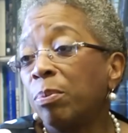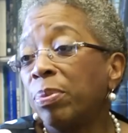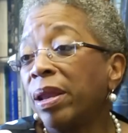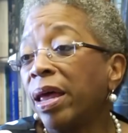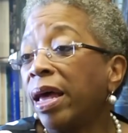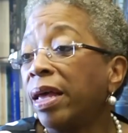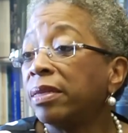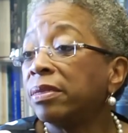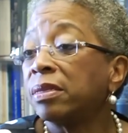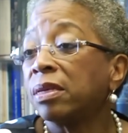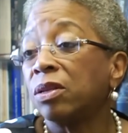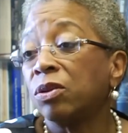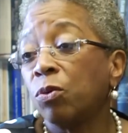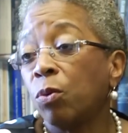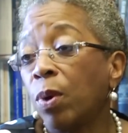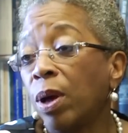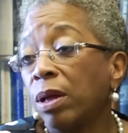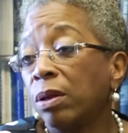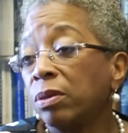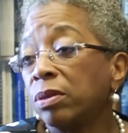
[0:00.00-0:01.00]
plants and the
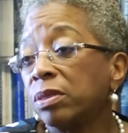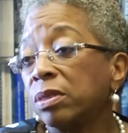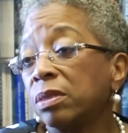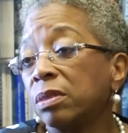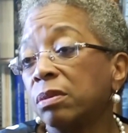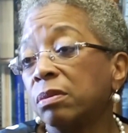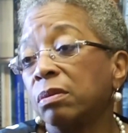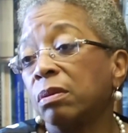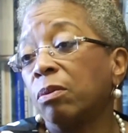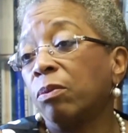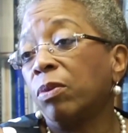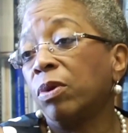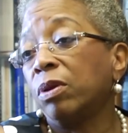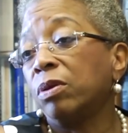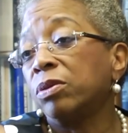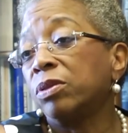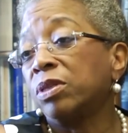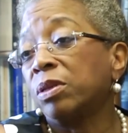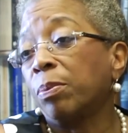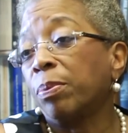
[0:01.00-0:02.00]
wells will
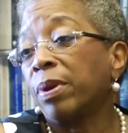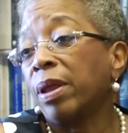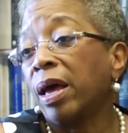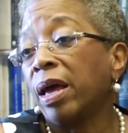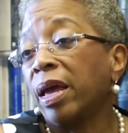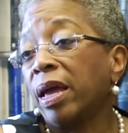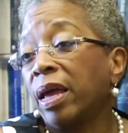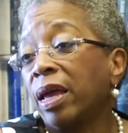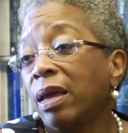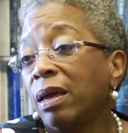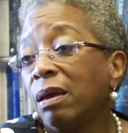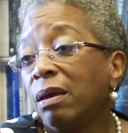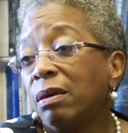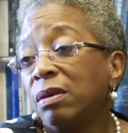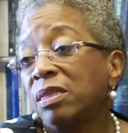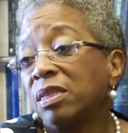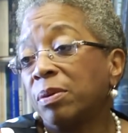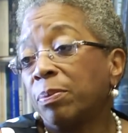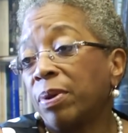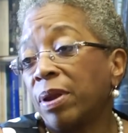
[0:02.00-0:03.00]
supply
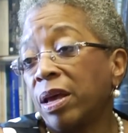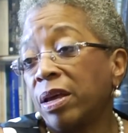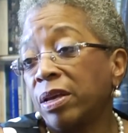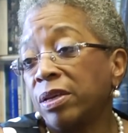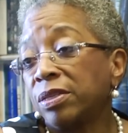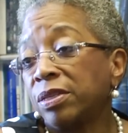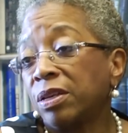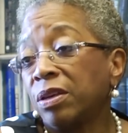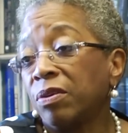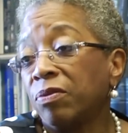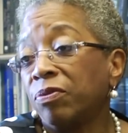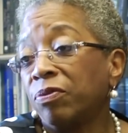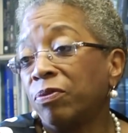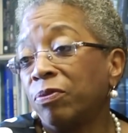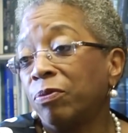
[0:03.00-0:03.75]
us if